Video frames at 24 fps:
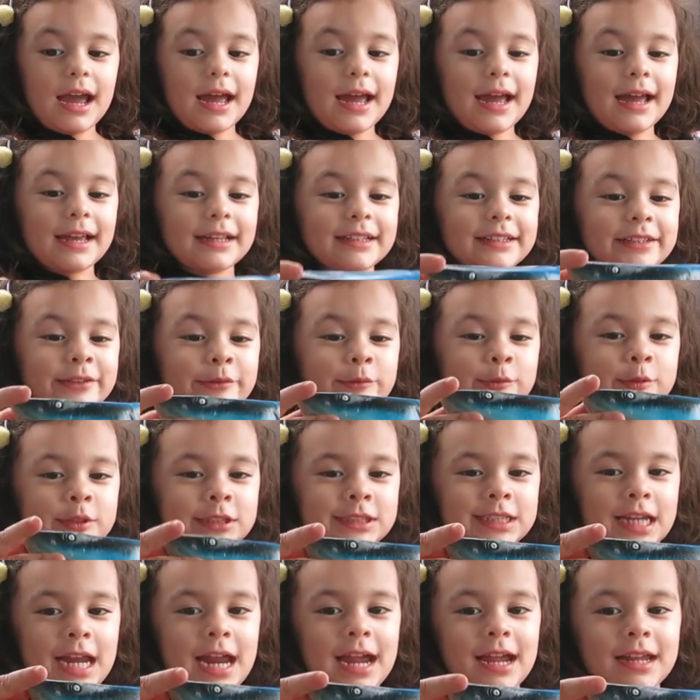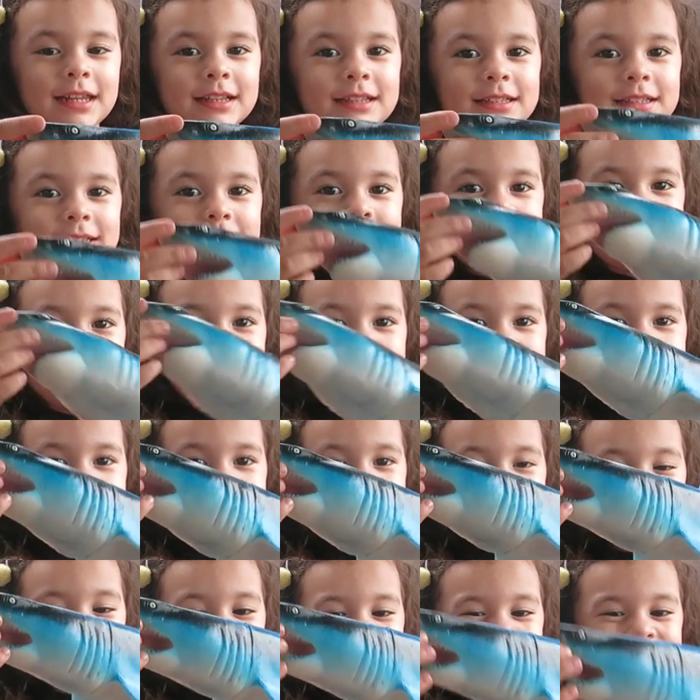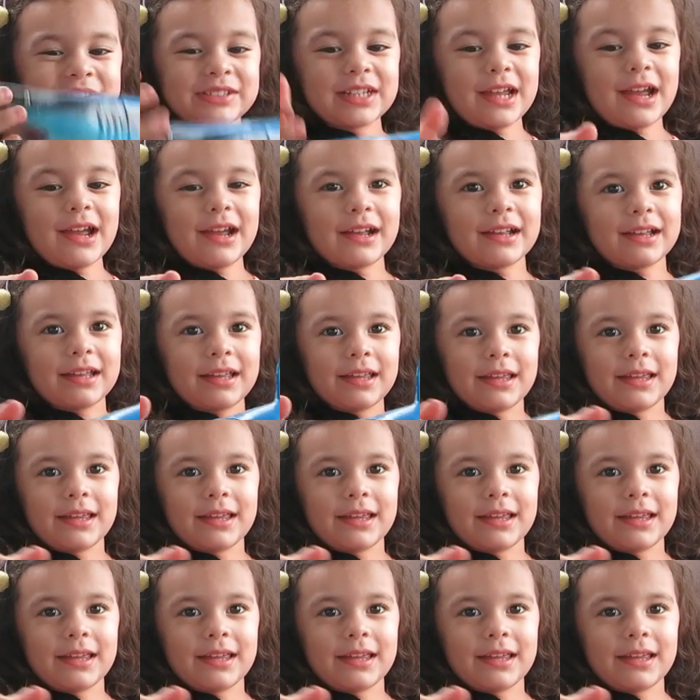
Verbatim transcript: Are you shark, Daisy shark?